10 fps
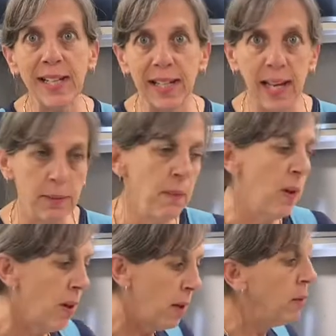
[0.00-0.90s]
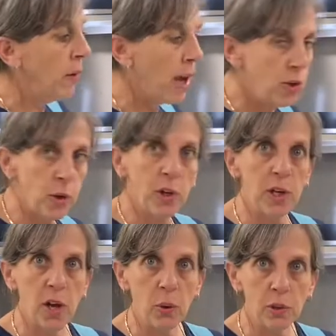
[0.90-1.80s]
it, and you're gonna
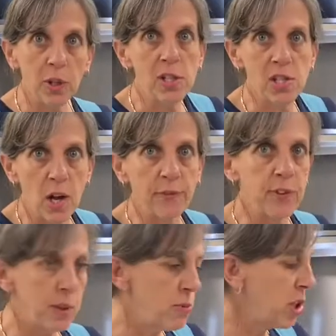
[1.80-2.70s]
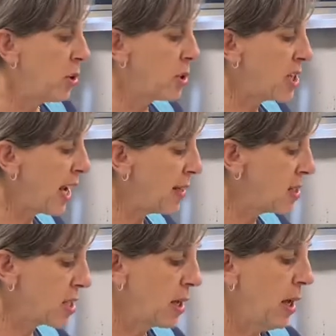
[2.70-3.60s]
know, you're gonna soften them to your
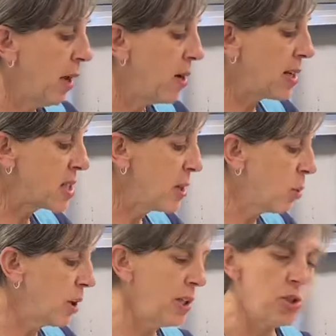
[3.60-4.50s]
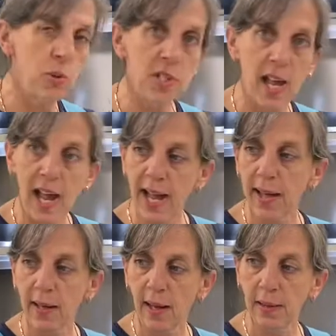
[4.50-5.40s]
taste. Next thing we're gonna do is
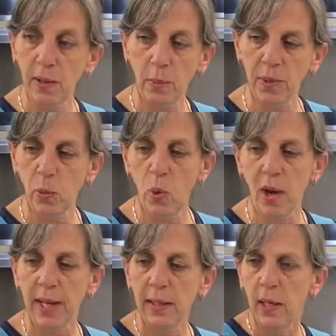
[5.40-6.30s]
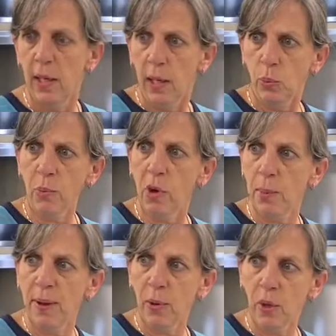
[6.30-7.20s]
add a little bit of wine. We want
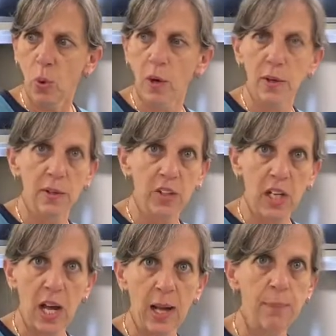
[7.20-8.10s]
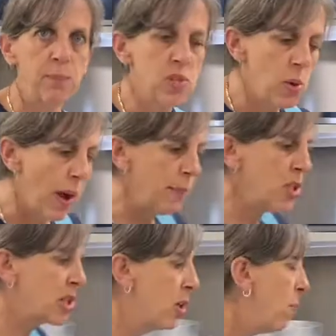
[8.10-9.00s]
about 1/4 cup, so I'm
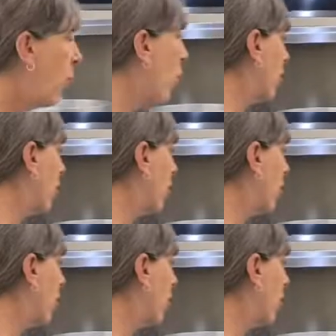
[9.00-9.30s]
just gonna pour